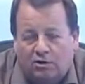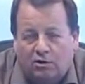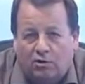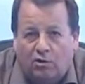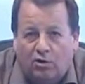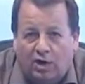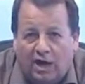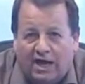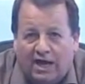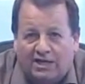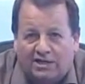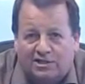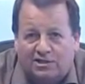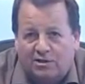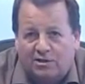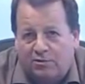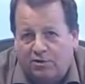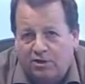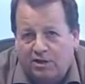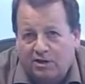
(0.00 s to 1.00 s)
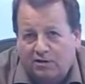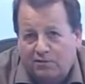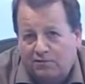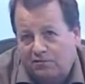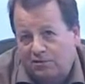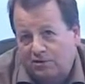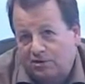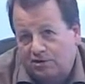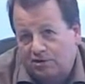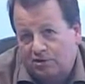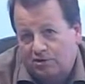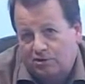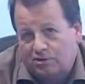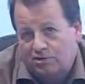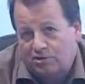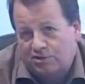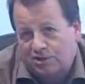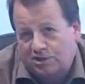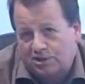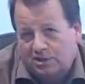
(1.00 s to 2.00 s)
or as, the infinite
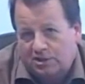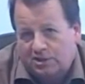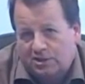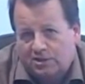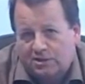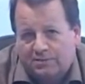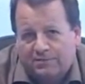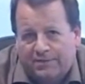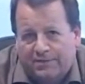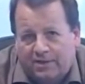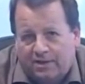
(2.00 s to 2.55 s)
consciousness.